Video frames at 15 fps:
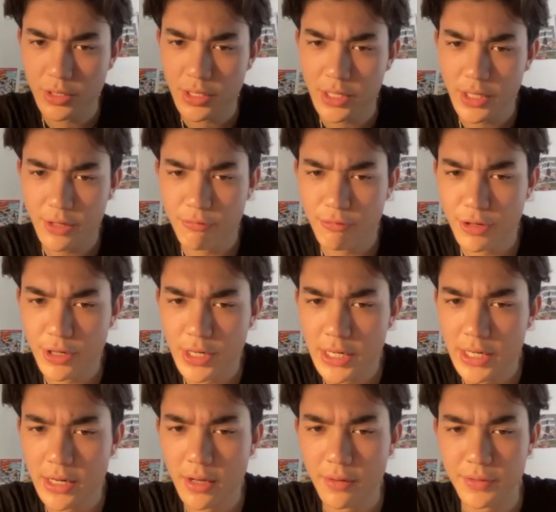He
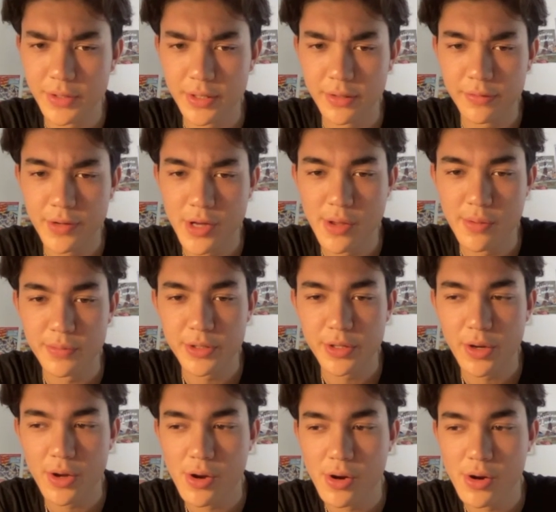really loves his films.
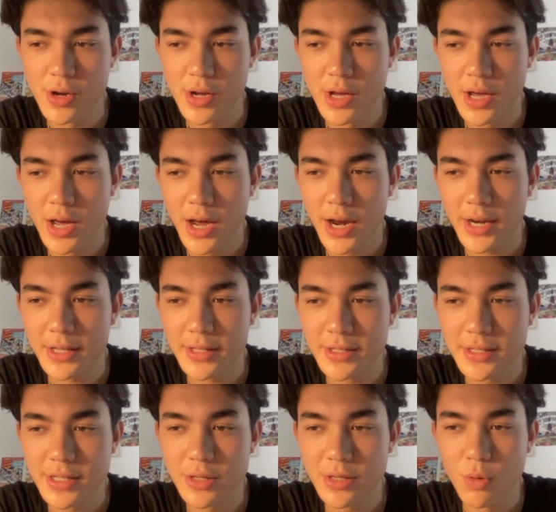So I can
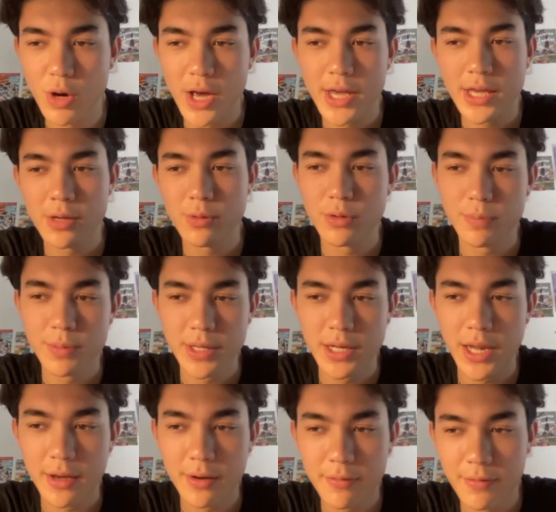see why he would be
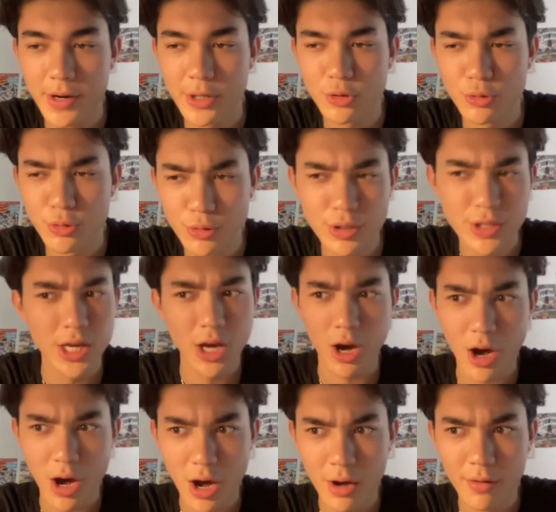like very true to the
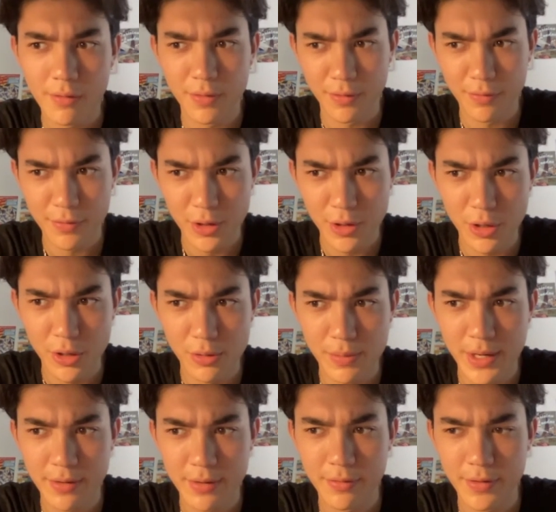art of the film
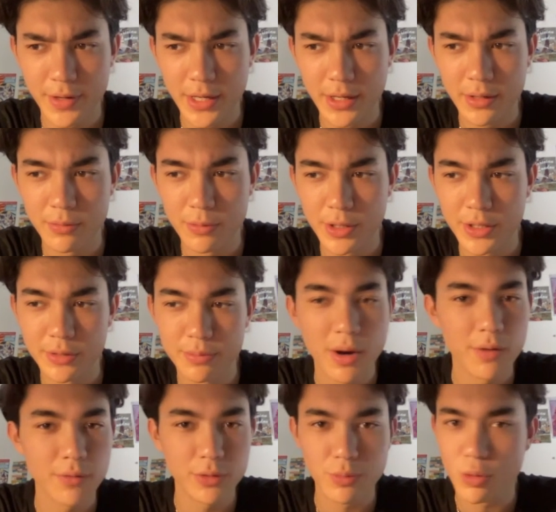and everything. And whereas
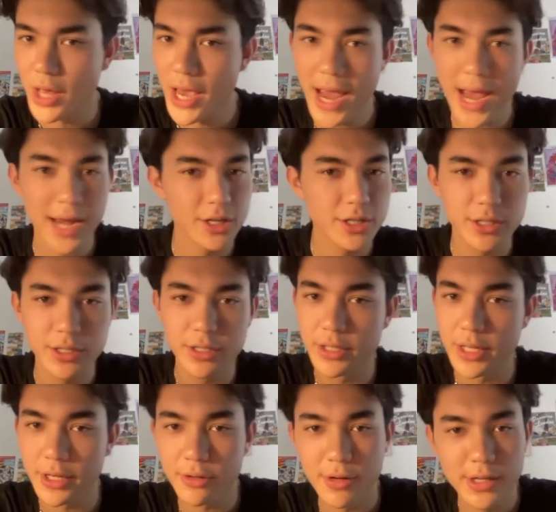Marvel's more like action,
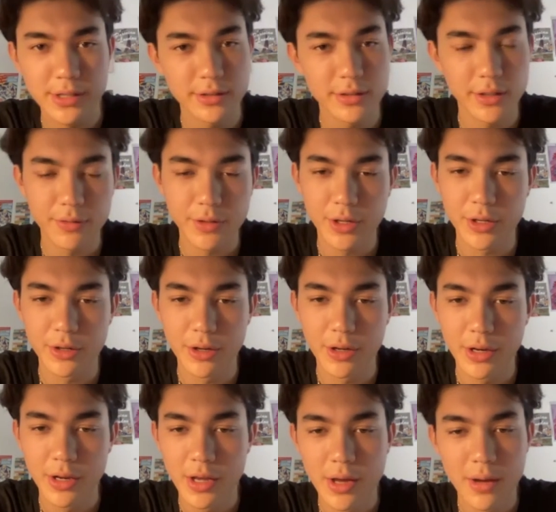like crazy stuff going
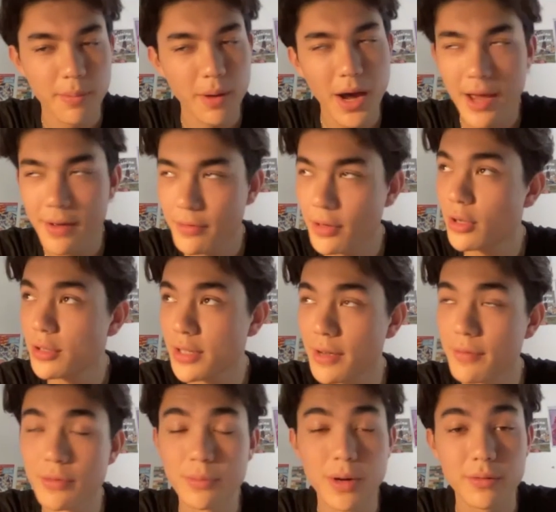on. But I have a lot of
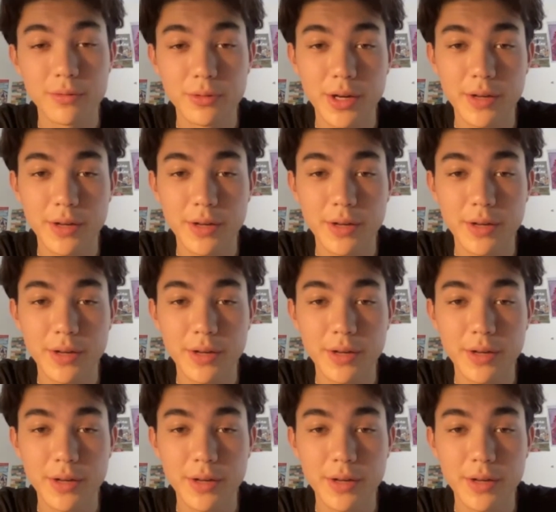time for Marvel.